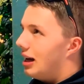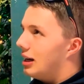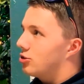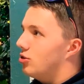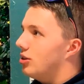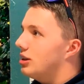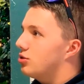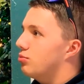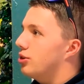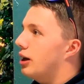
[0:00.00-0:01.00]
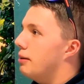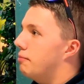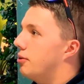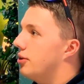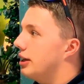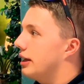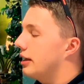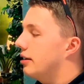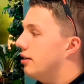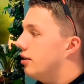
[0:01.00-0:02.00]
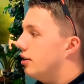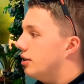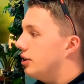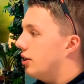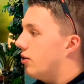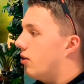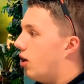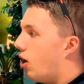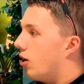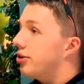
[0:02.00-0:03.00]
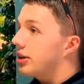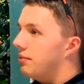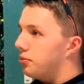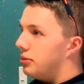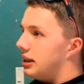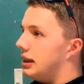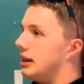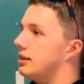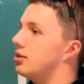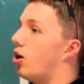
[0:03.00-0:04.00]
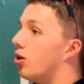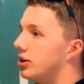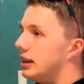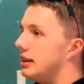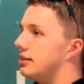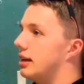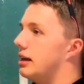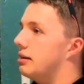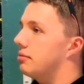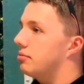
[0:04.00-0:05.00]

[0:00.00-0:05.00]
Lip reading: as long as we're not putting our government needs, in